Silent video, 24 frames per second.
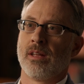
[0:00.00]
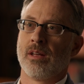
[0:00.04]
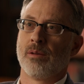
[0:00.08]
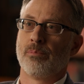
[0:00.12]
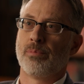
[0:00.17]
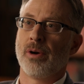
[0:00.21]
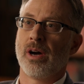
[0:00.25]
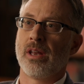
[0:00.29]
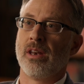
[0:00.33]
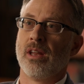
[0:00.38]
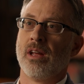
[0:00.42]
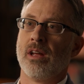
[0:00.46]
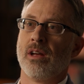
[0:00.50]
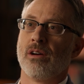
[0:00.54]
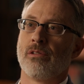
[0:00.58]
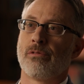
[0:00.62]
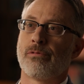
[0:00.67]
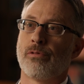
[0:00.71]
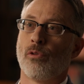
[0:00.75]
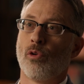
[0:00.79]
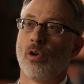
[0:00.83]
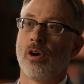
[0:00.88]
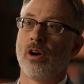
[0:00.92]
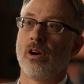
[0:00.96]
But
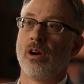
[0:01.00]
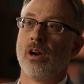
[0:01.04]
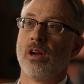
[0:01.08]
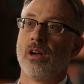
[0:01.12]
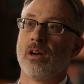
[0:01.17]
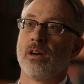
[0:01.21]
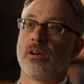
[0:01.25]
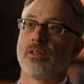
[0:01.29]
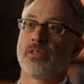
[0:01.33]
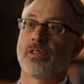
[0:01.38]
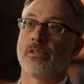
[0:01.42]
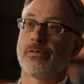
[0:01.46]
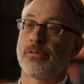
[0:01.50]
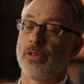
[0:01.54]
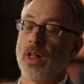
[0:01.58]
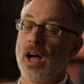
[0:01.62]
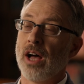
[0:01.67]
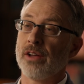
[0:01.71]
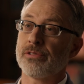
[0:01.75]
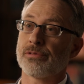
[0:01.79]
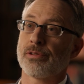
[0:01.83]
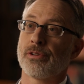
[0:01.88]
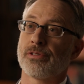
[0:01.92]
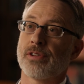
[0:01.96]
for the
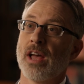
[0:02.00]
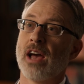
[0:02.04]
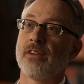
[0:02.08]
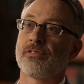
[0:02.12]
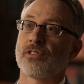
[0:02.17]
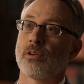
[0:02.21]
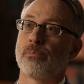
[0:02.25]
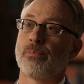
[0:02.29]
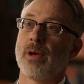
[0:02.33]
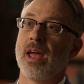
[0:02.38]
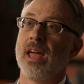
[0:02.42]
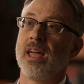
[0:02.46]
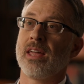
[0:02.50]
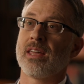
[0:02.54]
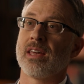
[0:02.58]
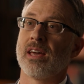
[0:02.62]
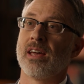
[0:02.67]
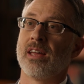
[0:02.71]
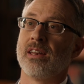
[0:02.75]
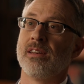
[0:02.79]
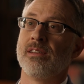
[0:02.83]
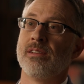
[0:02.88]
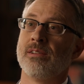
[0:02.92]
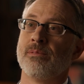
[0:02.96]
philosophers after
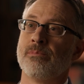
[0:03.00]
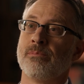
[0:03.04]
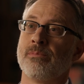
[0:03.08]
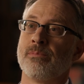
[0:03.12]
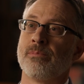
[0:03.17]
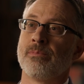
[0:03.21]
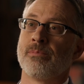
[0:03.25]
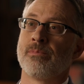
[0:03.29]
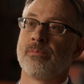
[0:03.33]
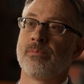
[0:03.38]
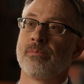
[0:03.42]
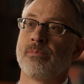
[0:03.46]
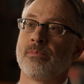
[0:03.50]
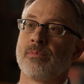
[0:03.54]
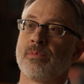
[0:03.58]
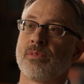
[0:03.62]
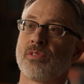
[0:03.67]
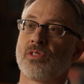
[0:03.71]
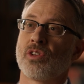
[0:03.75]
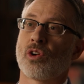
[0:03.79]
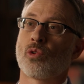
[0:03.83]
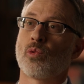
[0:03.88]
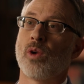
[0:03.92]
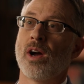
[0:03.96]
Bacon,
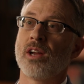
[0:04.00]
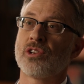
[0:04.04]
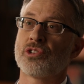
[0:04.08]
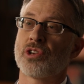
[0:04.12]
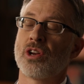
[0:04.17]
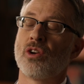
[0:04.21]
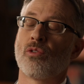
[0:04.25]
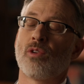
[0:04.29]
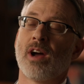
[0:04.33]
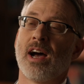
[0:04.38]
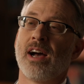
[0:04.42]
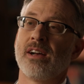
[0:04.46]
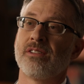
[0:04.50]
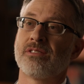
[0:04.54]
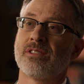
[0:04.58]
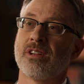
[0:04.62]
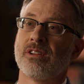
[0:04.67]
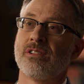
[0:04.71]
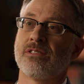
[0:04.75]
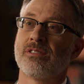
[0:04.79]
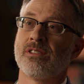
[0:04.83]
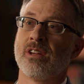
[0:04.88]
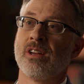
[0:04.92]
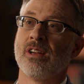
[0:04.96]
the question
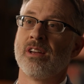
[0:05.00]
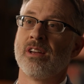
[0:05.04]
arises